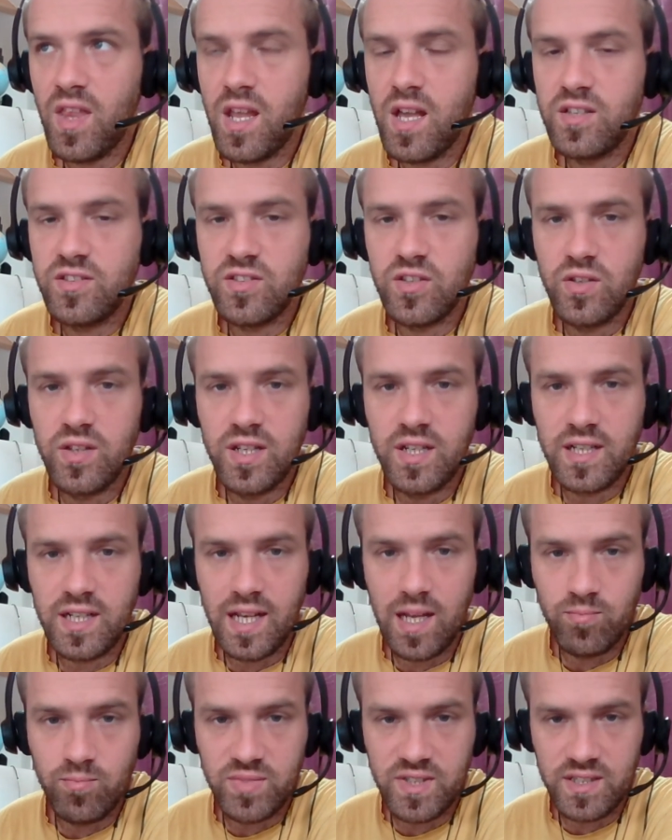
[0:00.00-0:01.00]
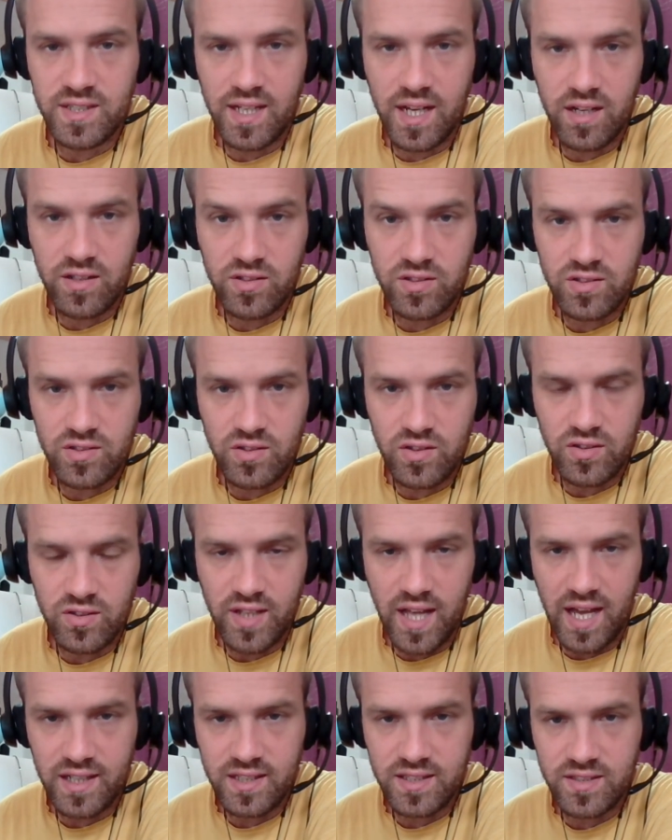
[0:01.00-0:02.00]
so they're clamping down on
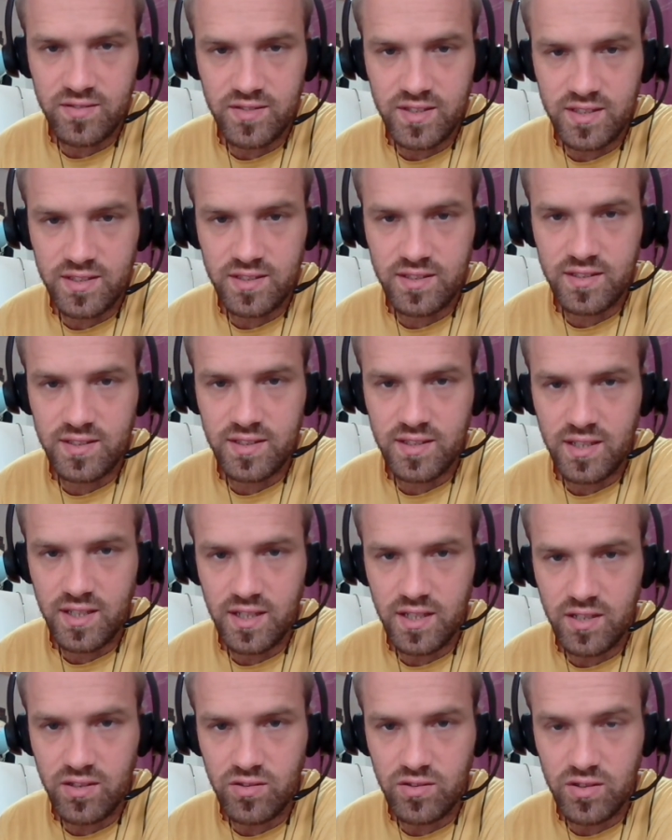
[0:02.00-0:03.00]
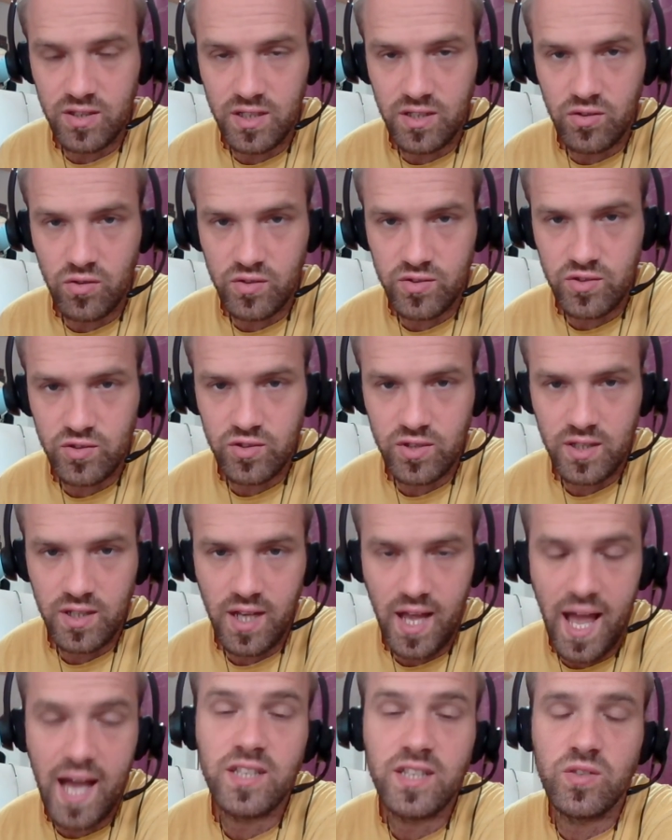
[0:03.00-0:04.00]
activists here in Austria,
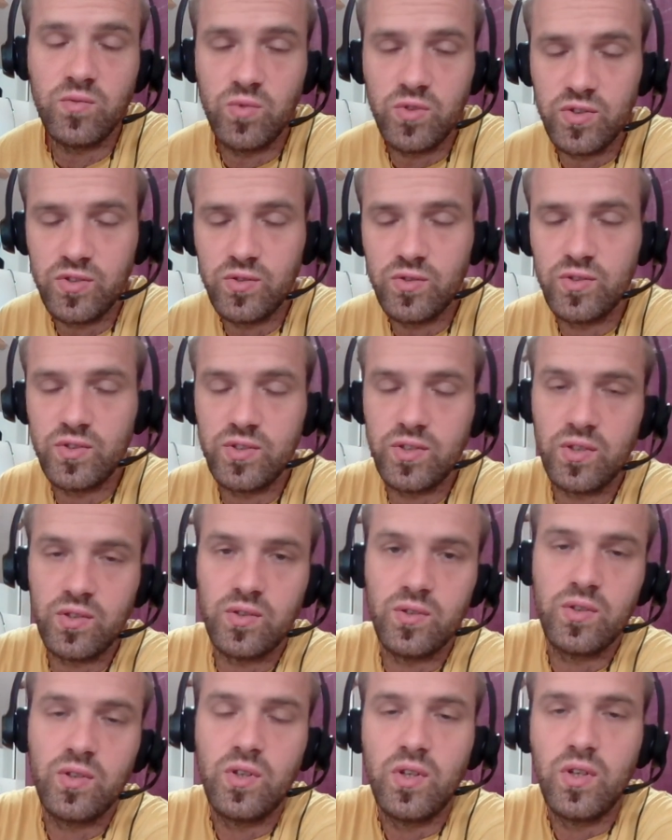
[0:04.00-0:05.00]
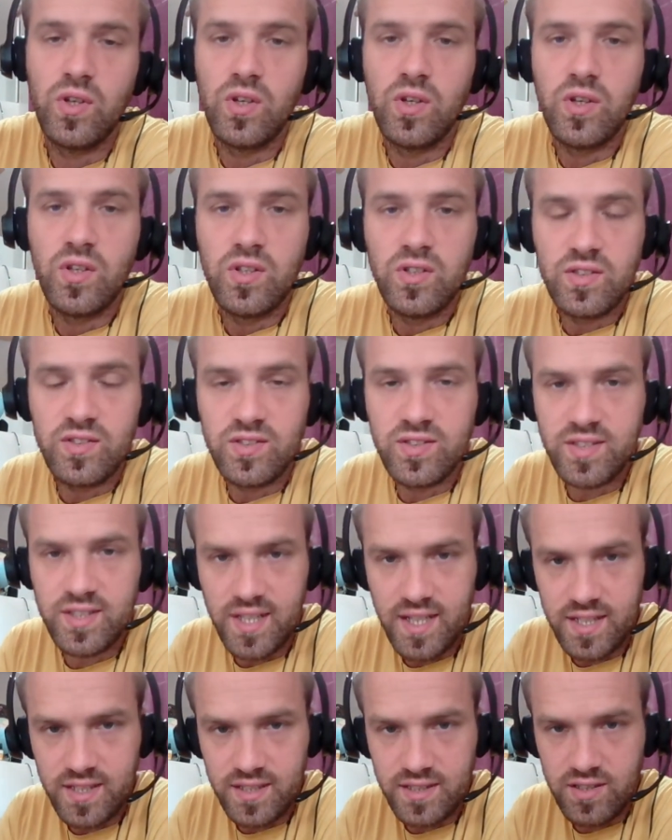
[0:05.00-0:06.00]
as was also
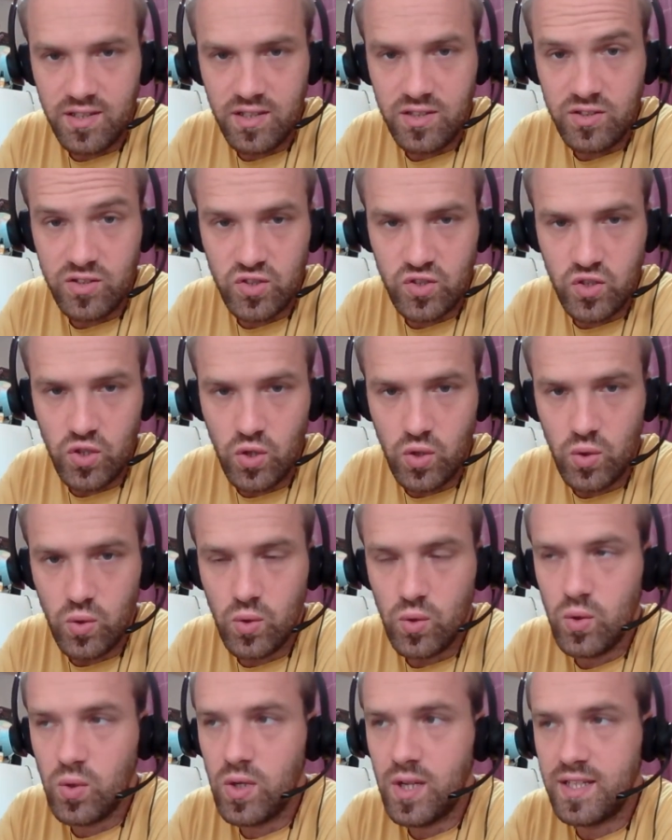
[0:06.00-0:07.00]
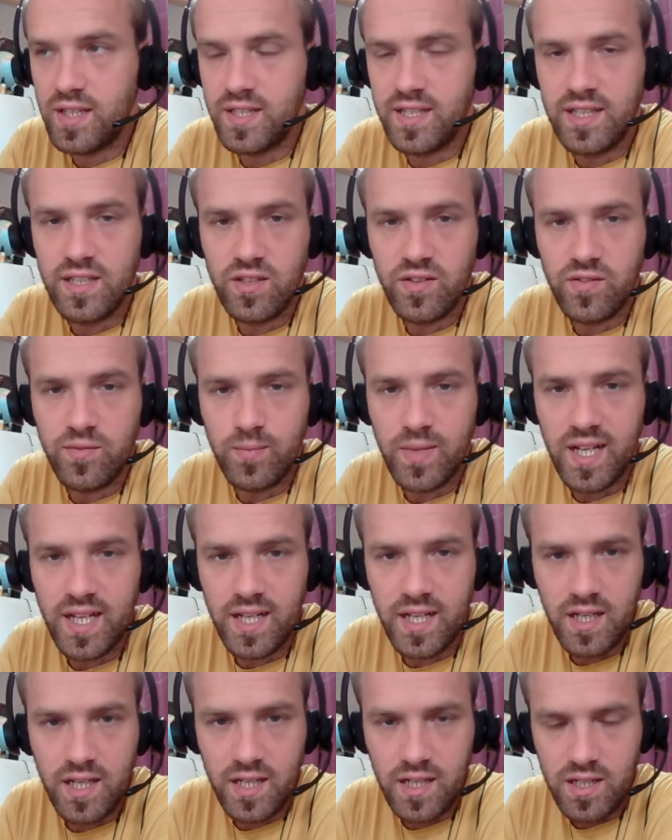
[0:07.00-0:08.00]
said so at the end of
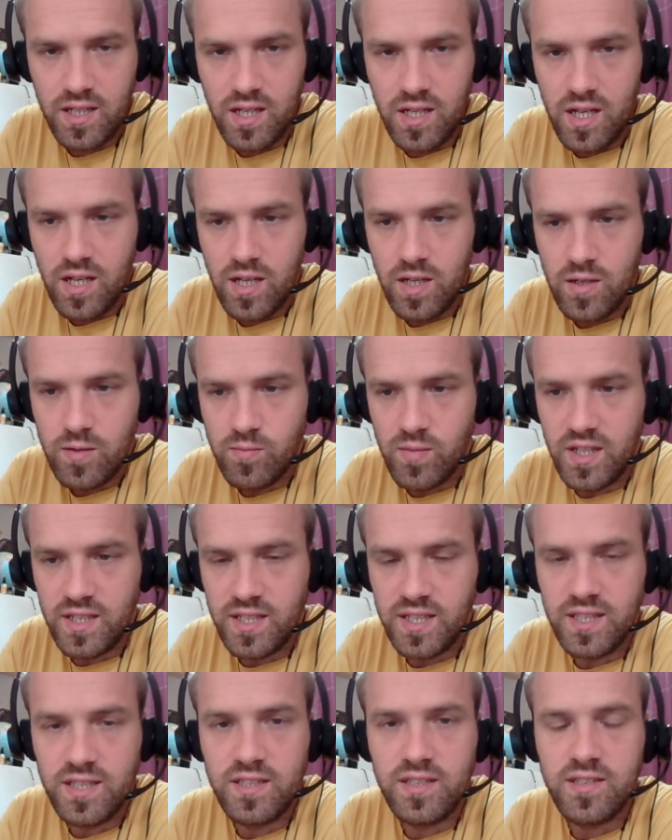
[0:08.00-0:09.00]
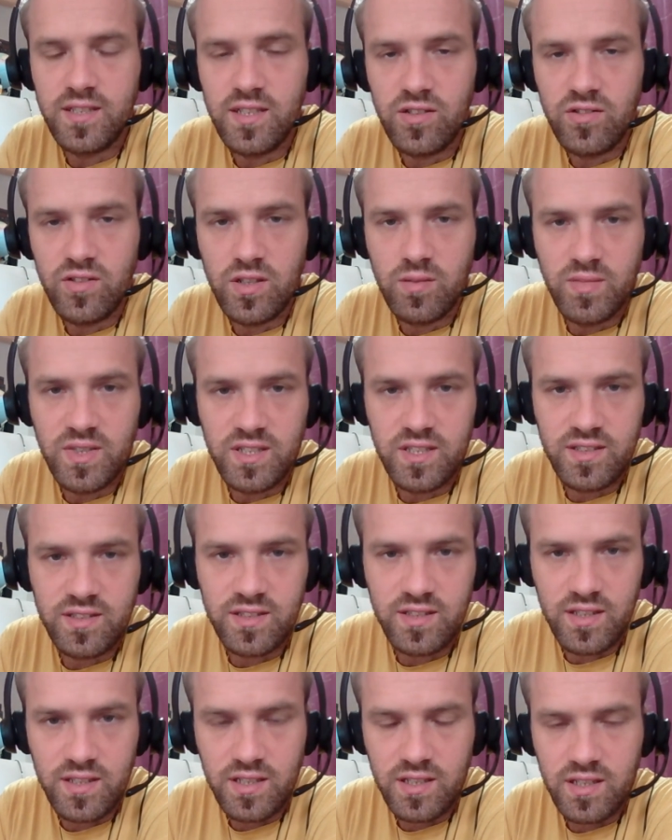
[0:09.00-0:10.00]
May by the Interior
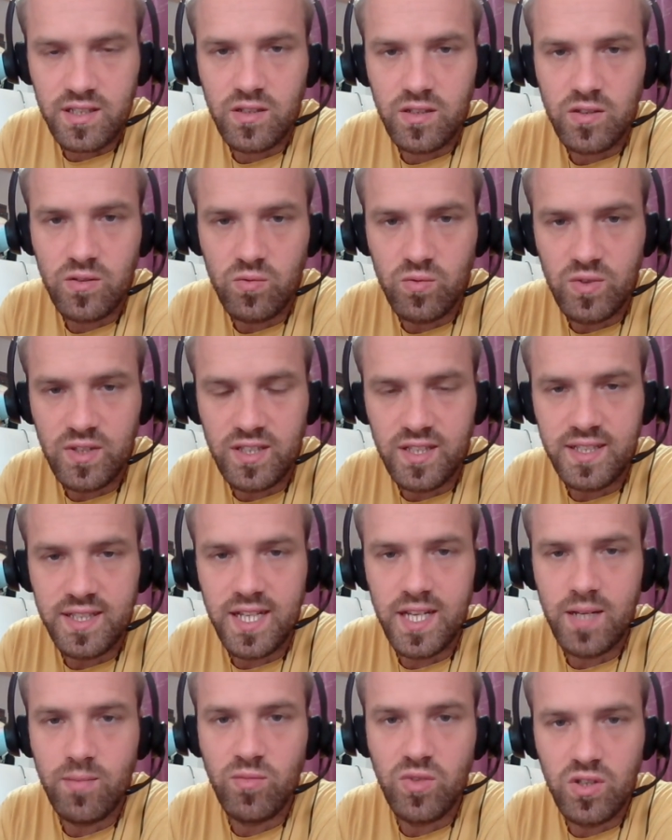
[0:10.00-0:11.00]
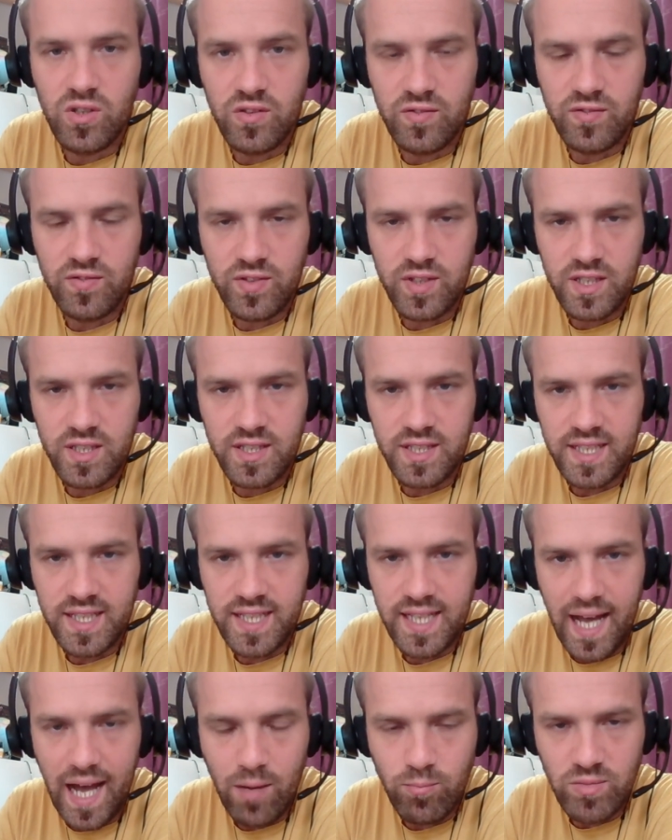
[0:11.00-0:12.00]
Minister with the name of
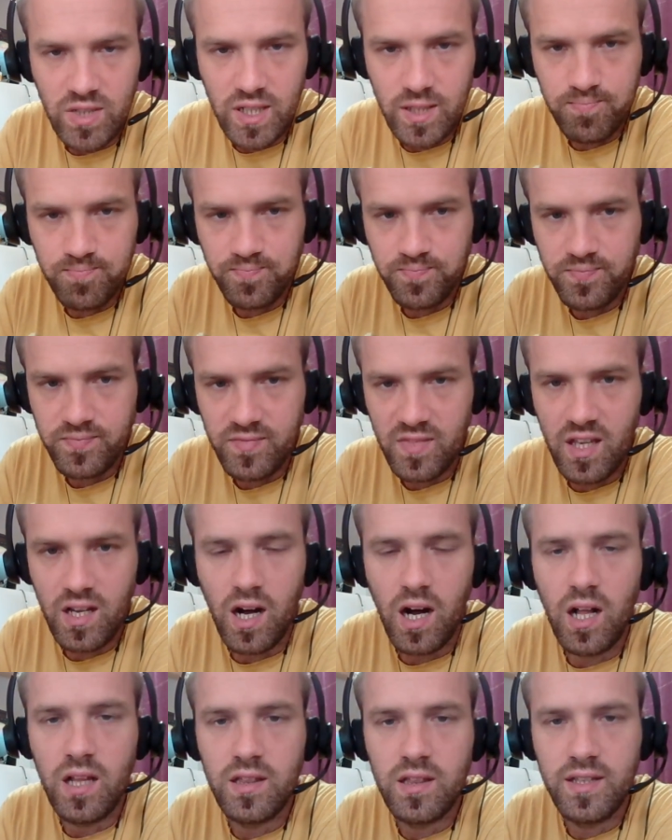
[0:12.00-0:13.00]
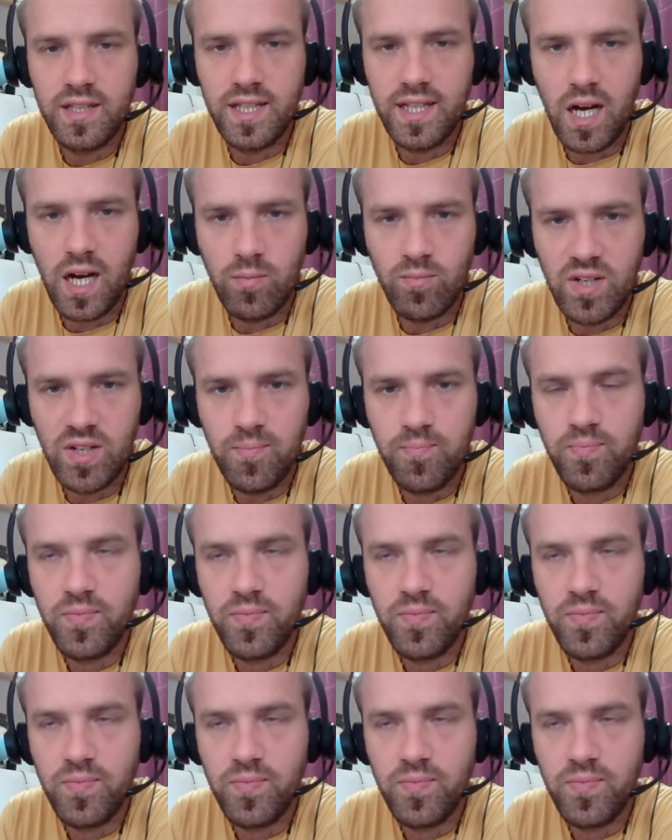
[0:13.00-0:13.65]
Niehammer, Karl Niehammer.